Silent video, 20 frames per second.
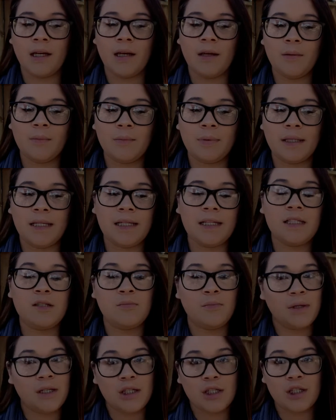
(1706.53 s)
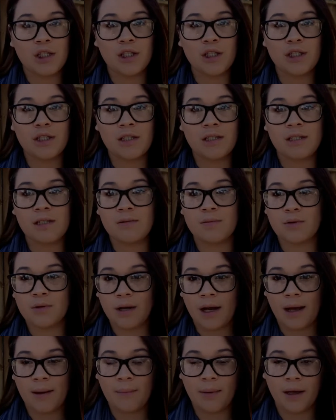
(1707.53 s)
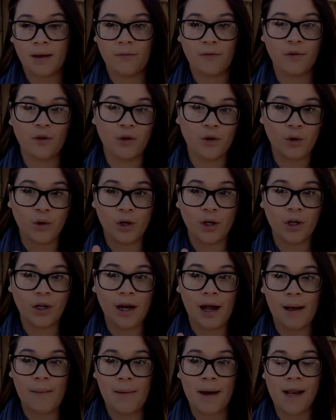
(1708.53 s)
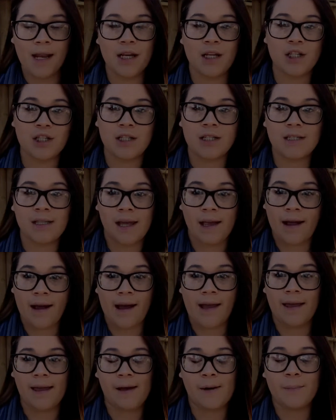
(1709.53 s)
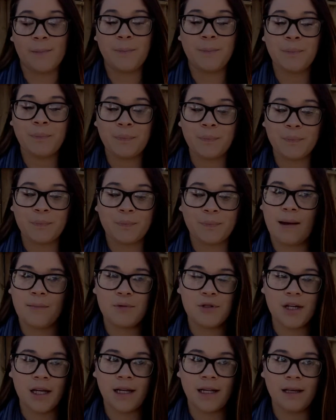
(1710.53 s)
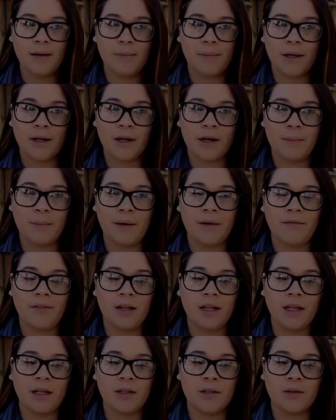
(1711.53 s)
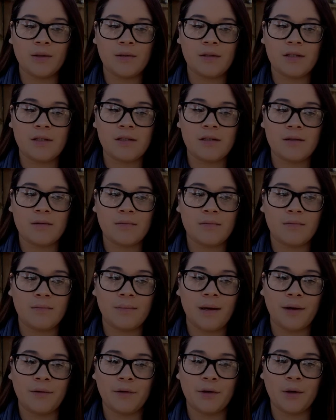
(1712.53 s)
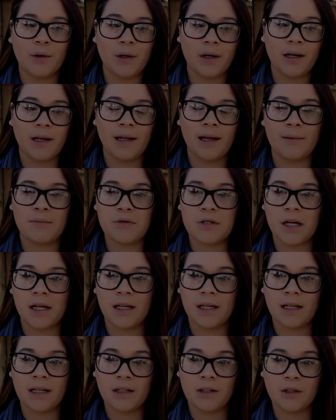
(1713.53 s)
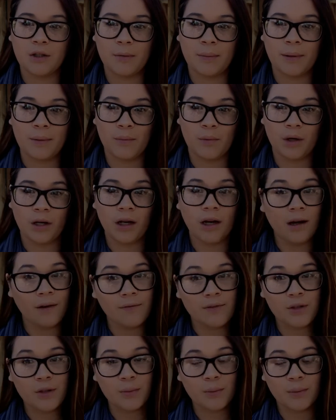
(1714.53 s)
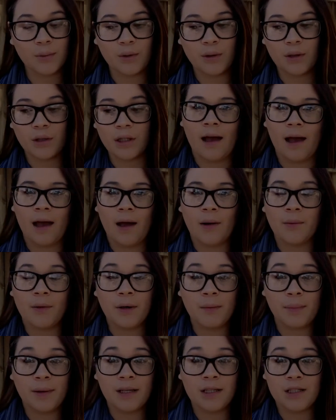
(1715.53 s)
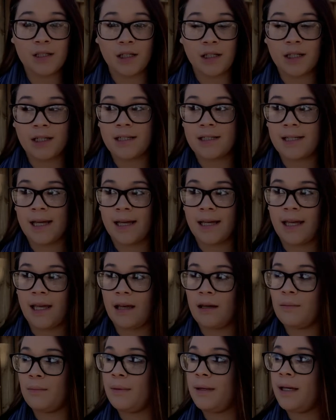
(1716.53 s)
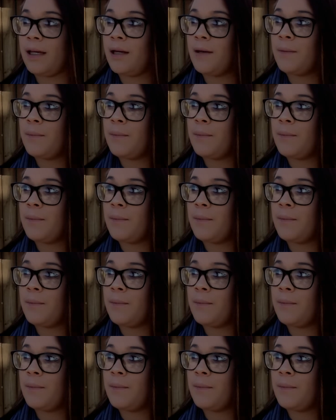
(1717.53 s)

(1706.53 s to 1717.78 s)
Please be sure to subscribe if you're a crime addict just like I am. I'm trying to get better at my videos, my recording. I'm trying to get a little bit more comfortable. I want to be as good as I can be.